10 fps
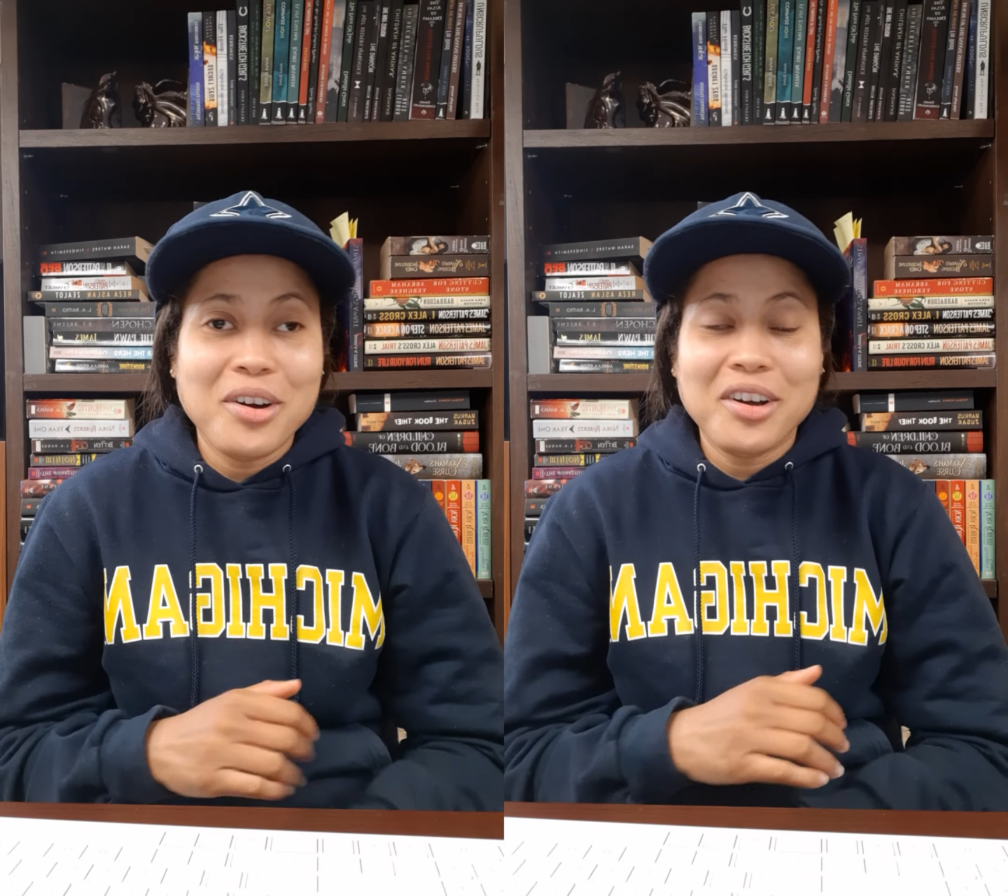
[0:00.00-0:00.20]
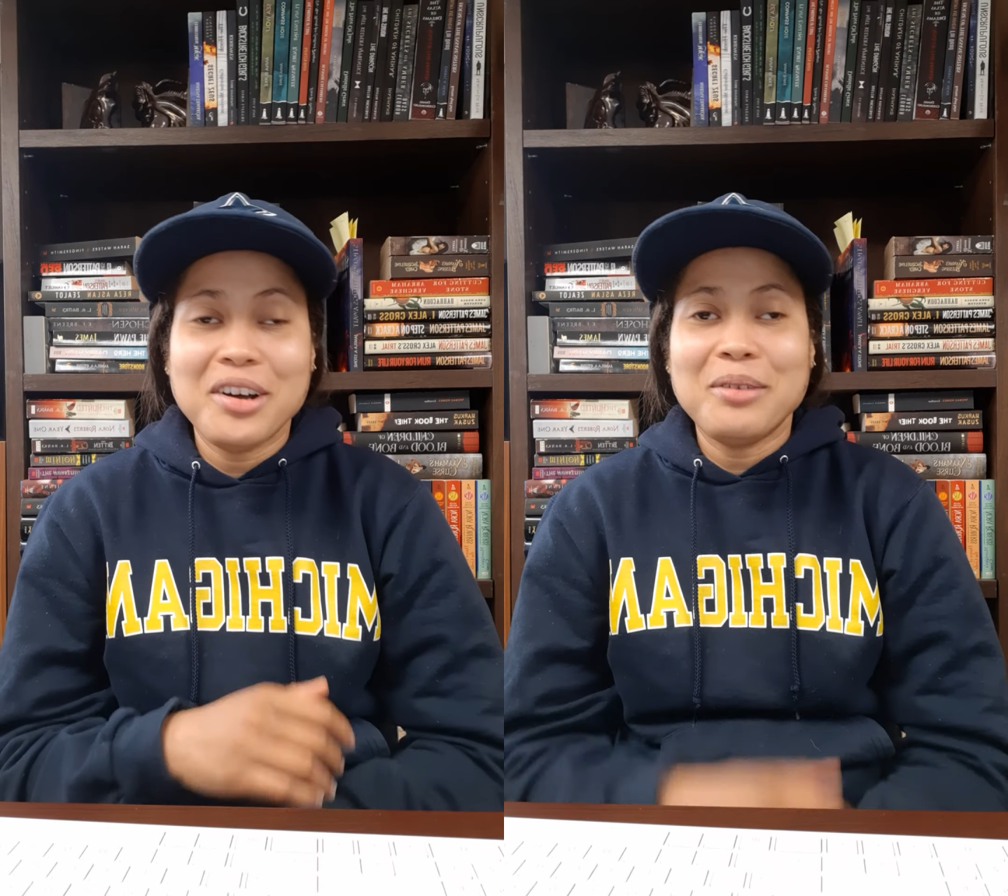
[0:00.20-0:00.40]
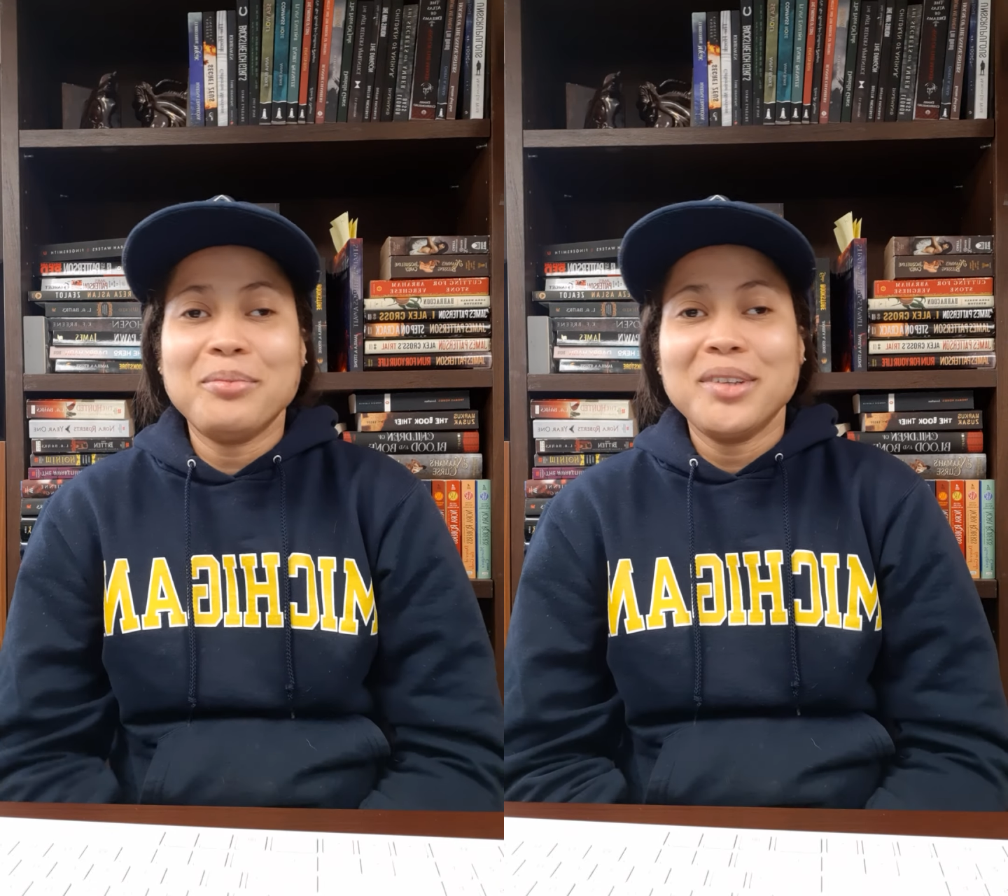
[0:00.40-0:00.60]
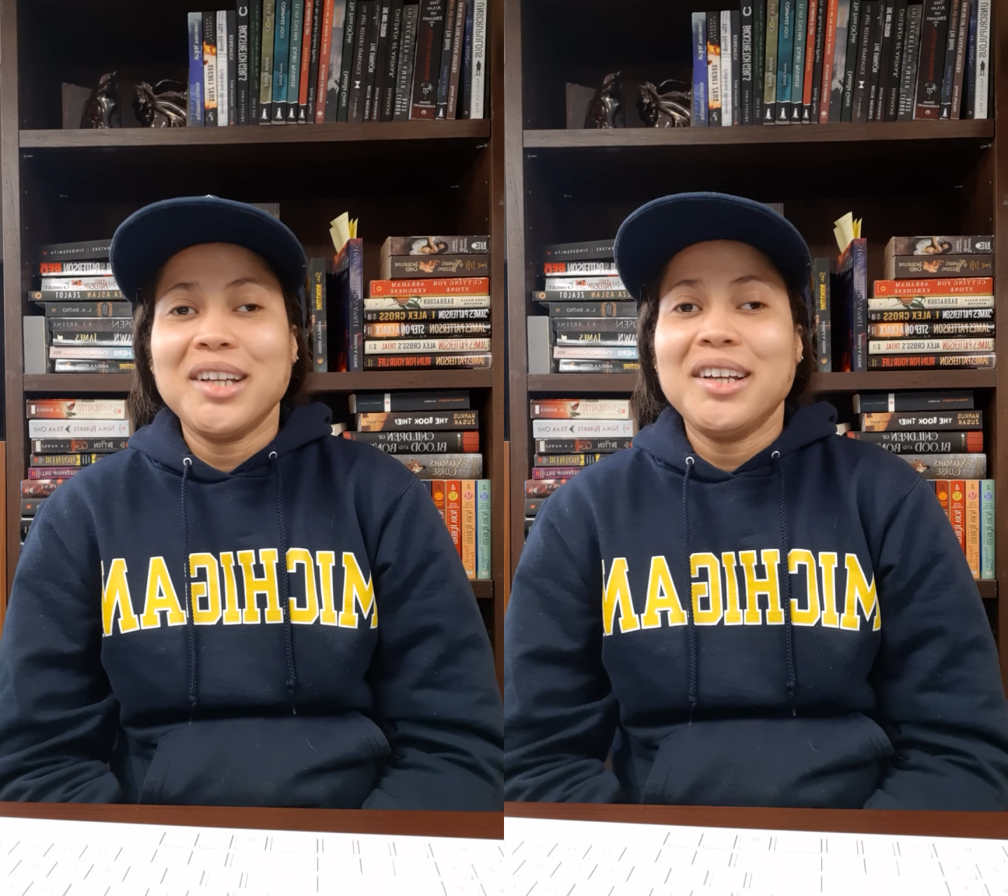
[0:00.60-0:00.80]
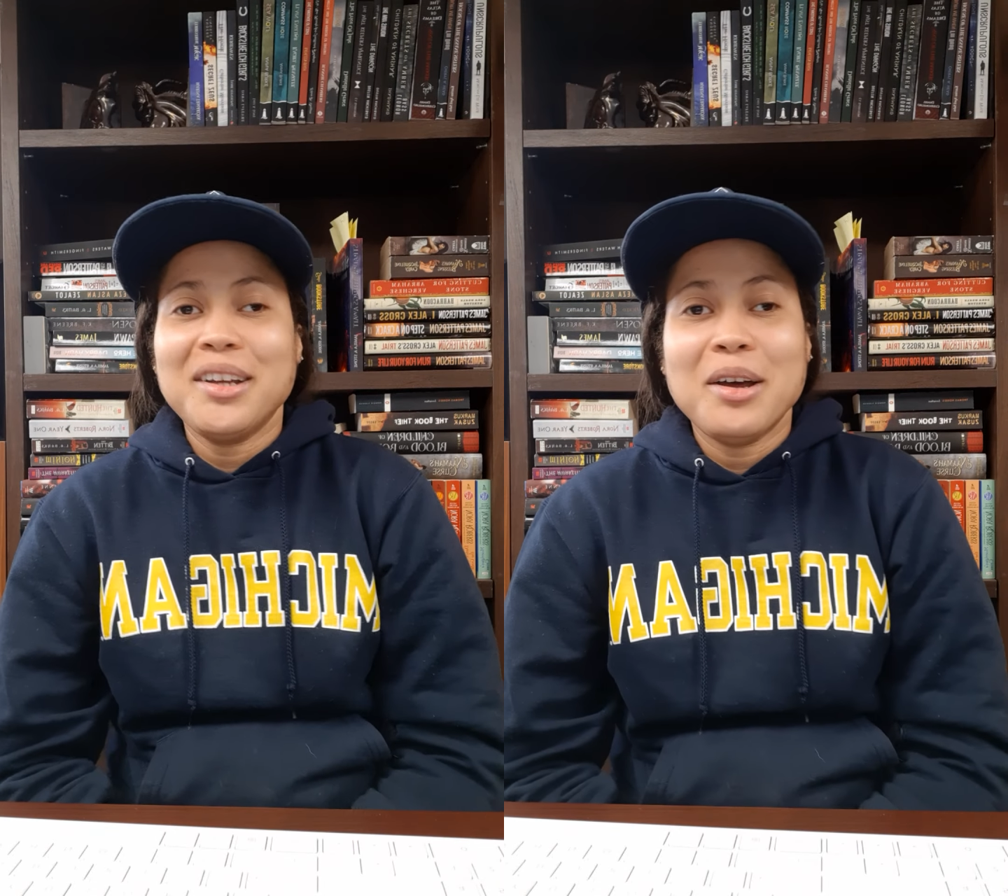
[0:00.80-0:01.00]
um
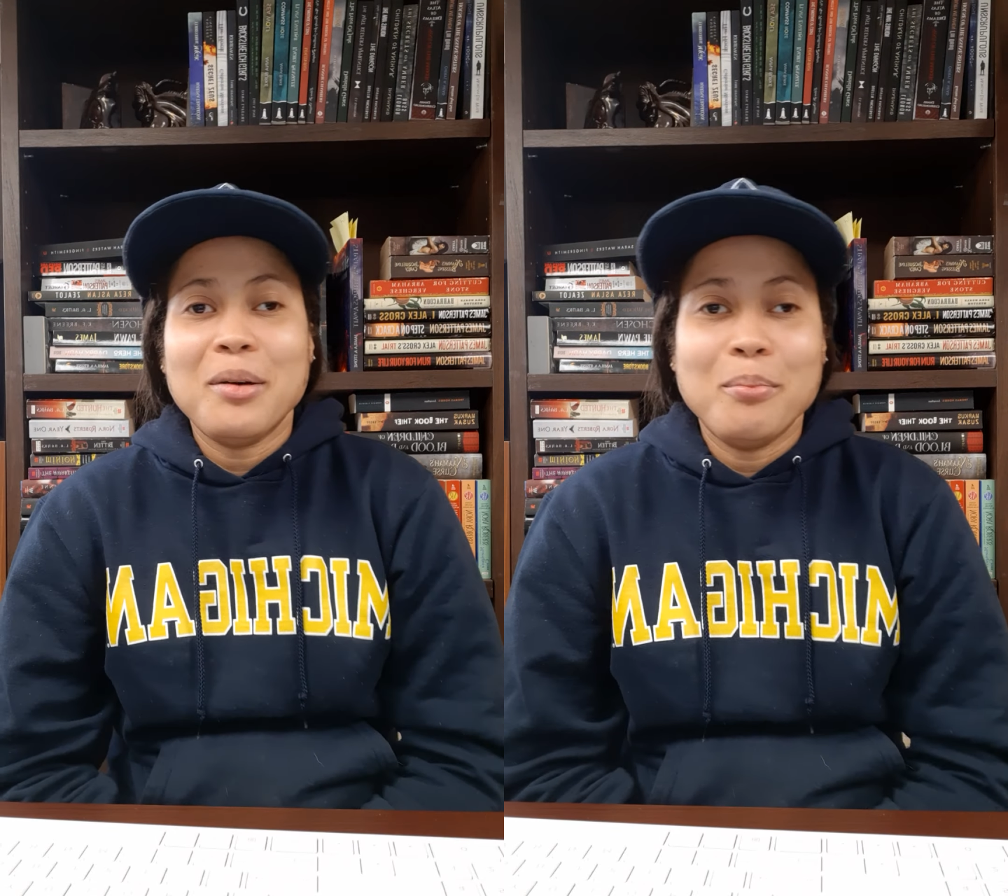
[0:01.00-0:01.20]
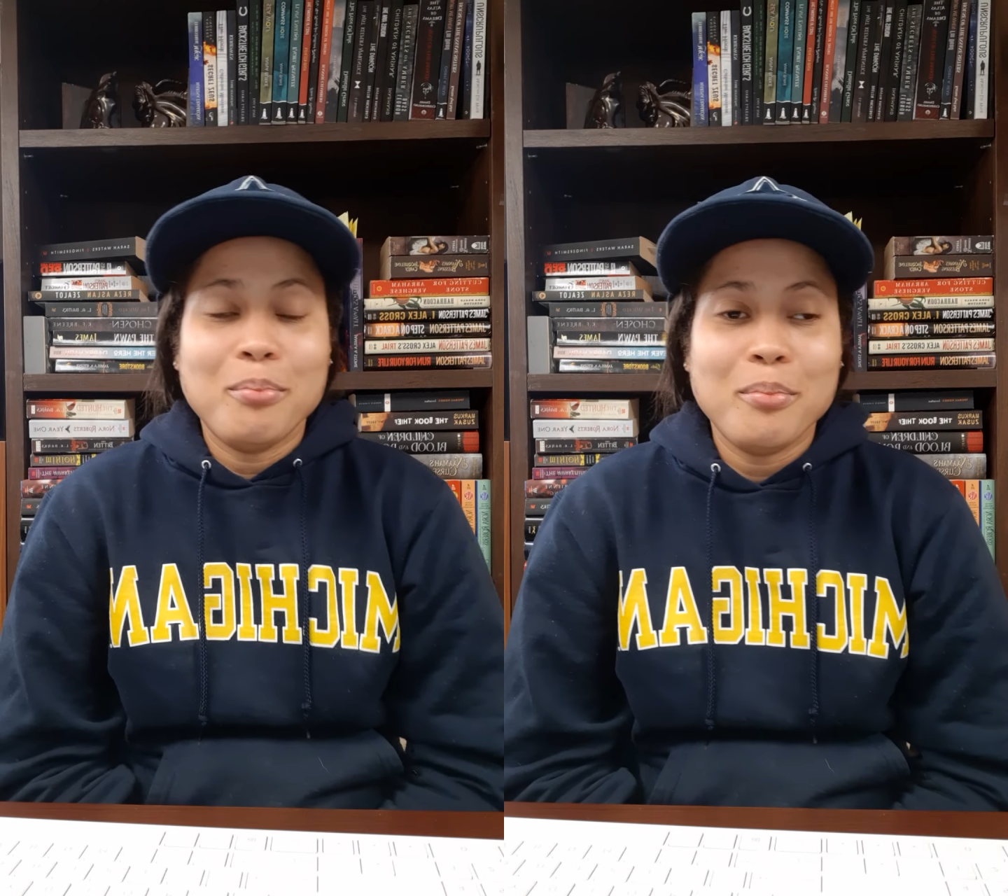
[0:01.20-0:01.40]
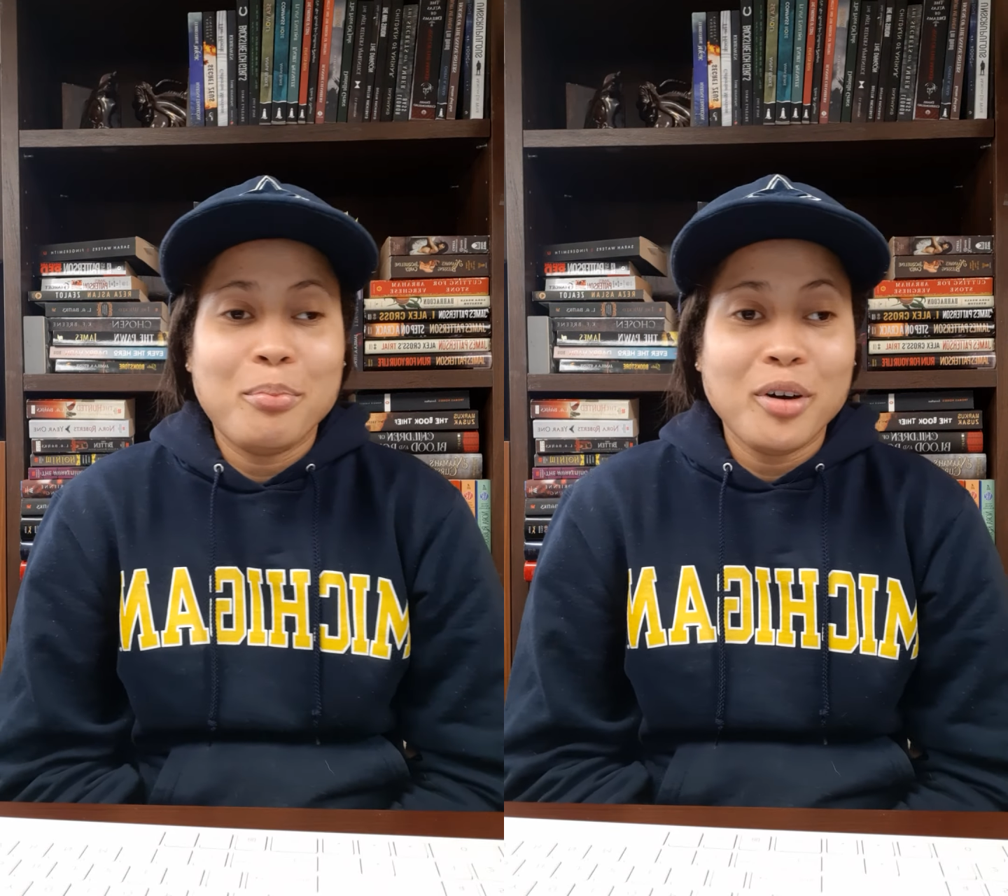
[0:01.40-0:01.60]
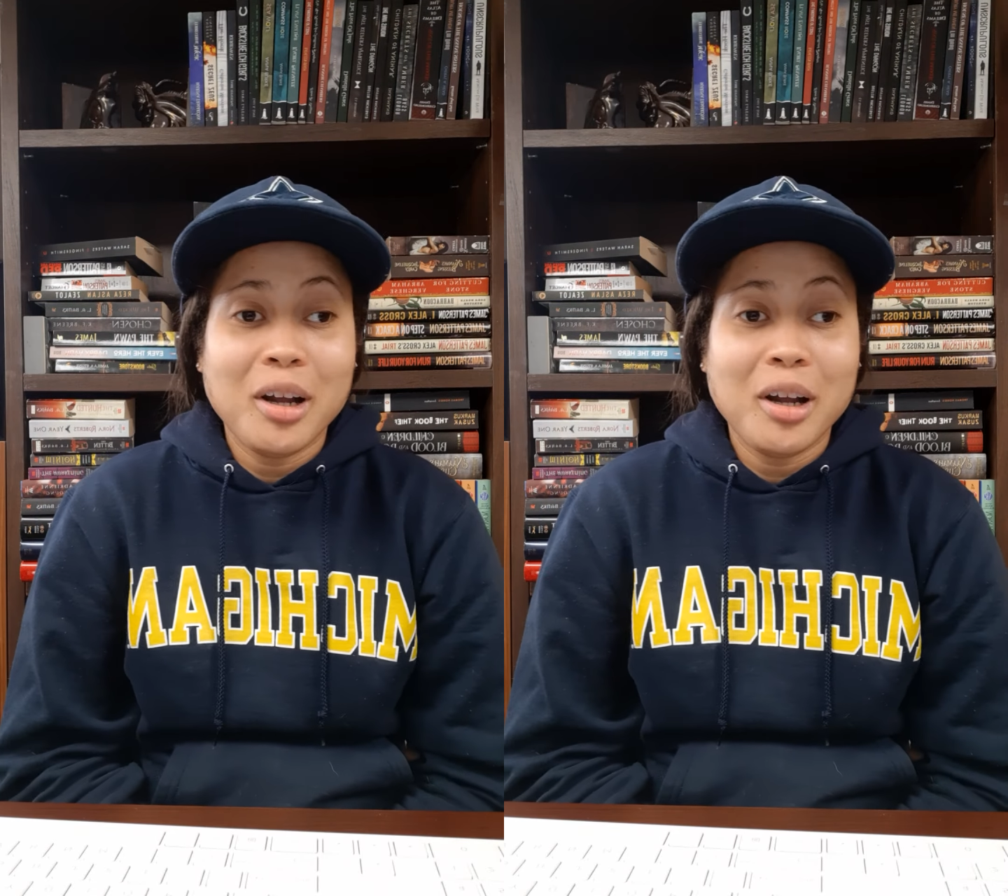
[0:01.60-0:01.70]
put